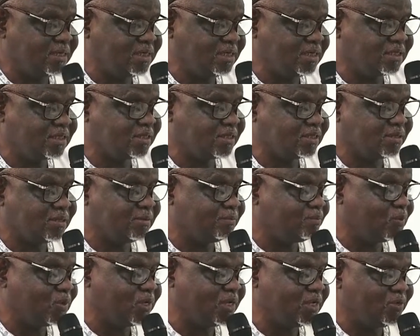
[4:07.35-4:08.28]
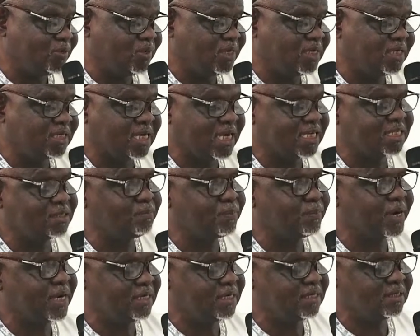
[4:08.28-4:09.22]
These polling units are
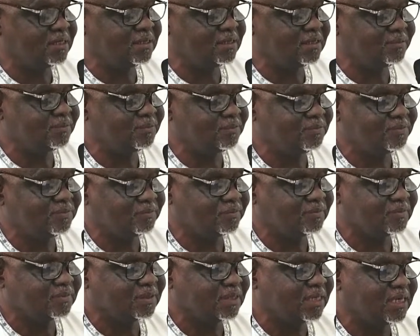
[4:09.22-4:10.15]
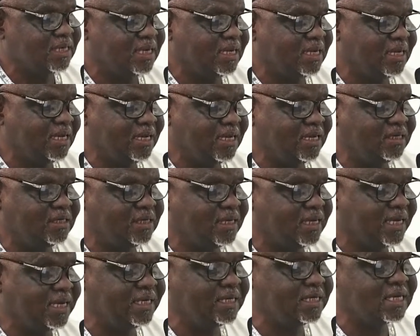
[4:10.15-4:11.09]
spread in
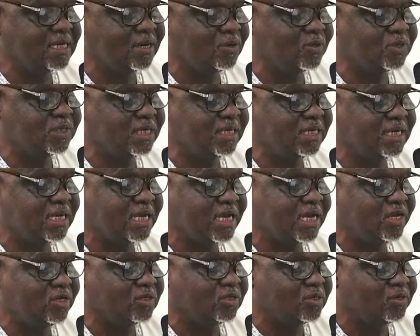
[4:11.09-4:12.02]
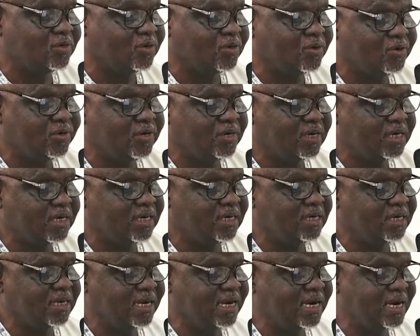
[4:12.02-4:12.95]

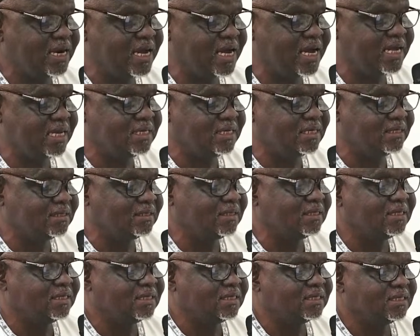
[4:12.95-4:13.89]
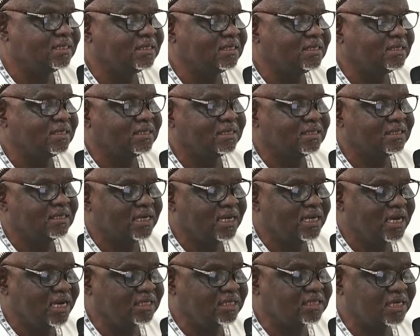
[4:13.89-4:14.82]
8,809
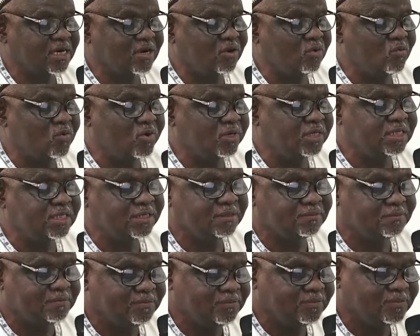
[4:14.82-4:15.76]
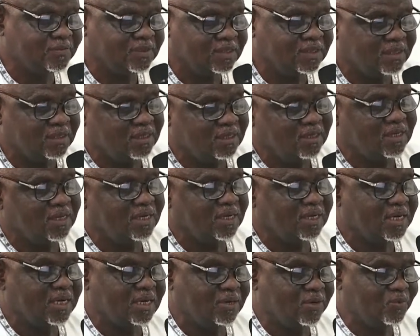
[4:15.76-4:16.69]
electoral wards.
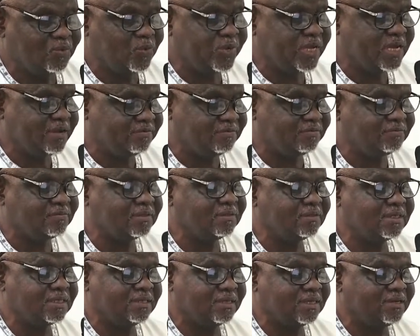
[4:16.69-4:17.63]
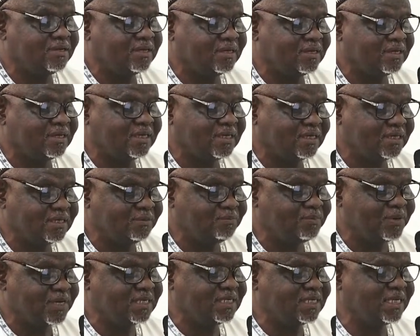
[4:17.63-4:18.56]
We have the
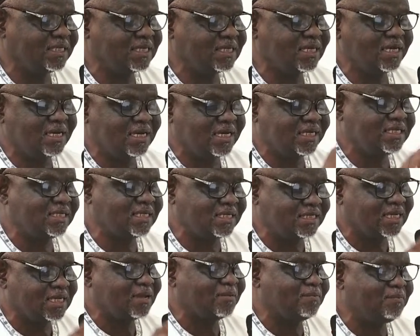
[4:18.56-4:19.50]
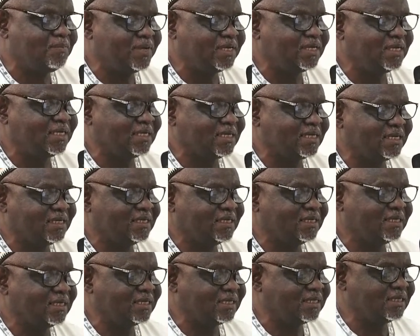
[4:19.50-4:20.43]
presidential election taking place
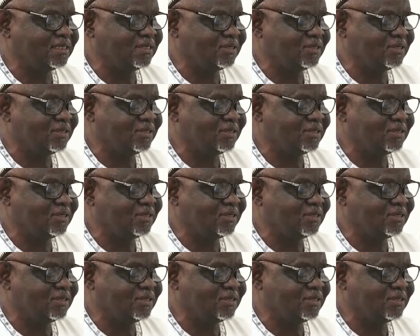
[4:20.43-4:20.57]
in